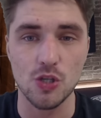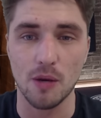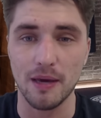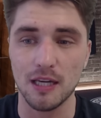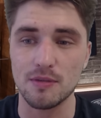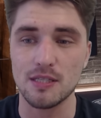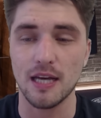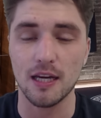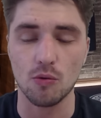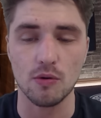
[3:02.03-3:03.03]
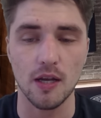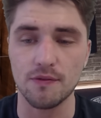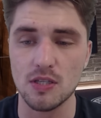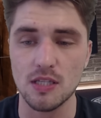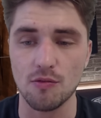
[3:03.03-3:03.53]
are making a mistake, and I would
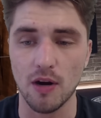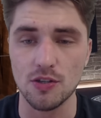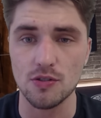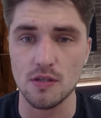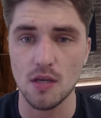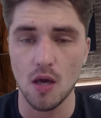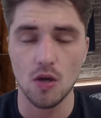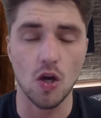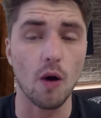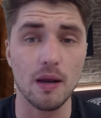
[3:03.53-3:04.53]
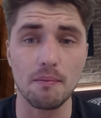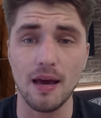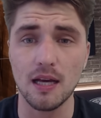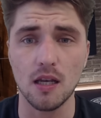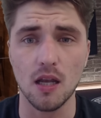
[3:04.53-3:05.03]
love to see Rangers go in and
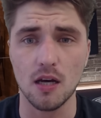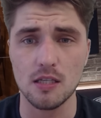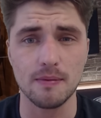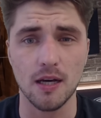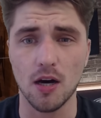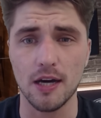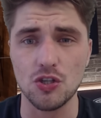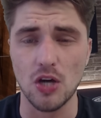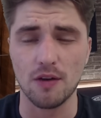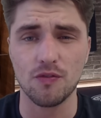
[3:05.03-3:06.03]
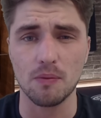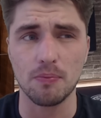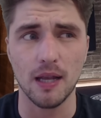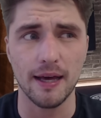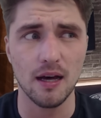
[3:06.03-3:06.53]
make a last-minute hijack for the
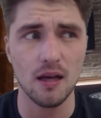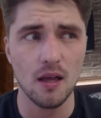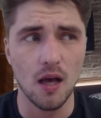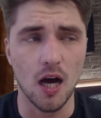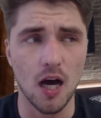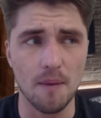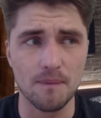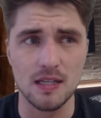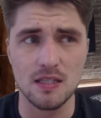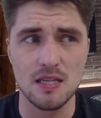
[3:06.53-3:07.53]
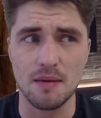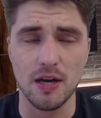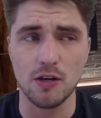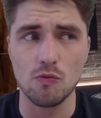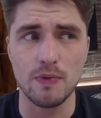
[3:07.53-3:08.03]
player. As I said,
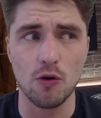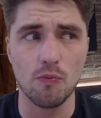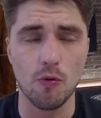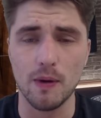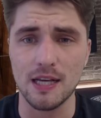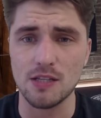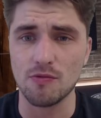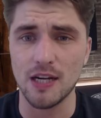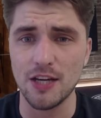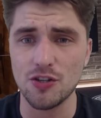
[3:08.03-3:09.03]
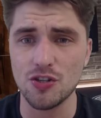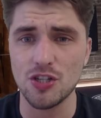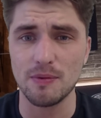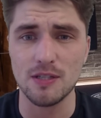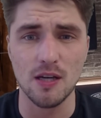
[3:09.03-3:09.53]
Michael Beale probably has a
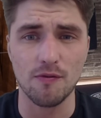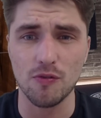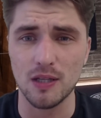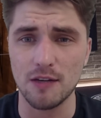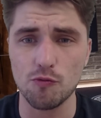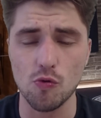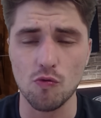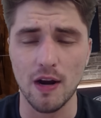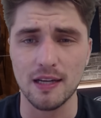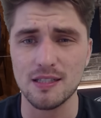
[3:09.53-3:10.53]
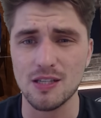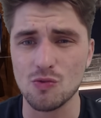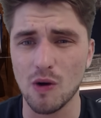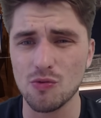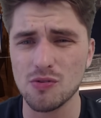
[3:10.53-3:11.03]
relationship. He's come through the Liverpool ranks
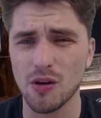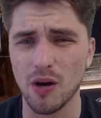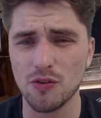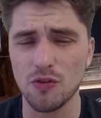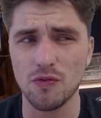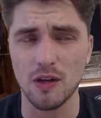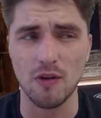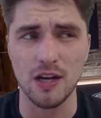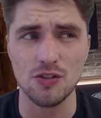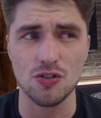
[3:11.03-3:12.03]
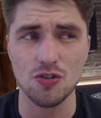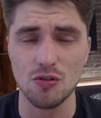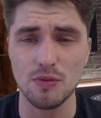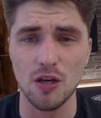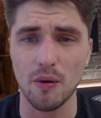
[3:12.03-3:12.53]
as well. So I do think Rangers
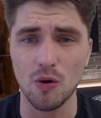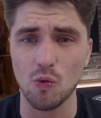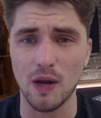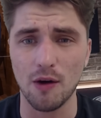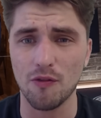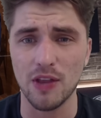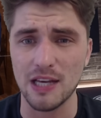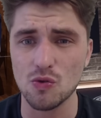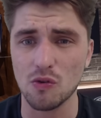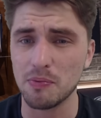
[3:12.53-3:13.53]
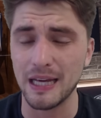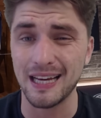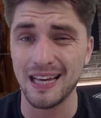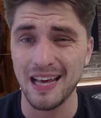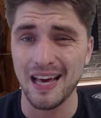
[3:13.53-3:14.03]
should be going all out for that sort of
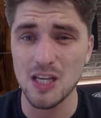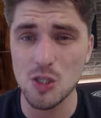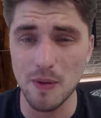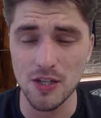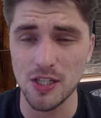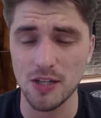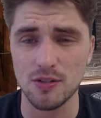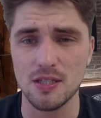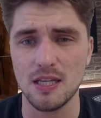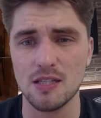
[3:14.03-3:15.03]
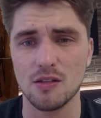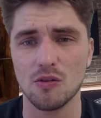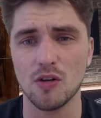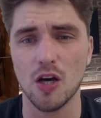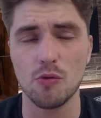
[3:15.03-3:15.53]
player, especially on a
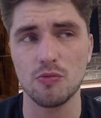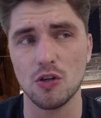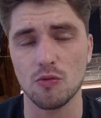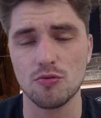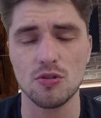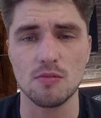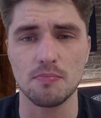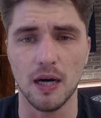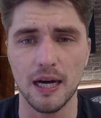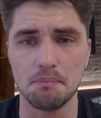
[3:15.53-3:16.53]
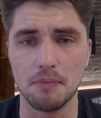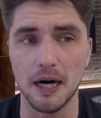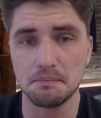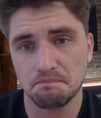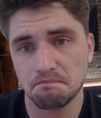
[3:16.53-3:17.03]
season-long loan with the option to buy. But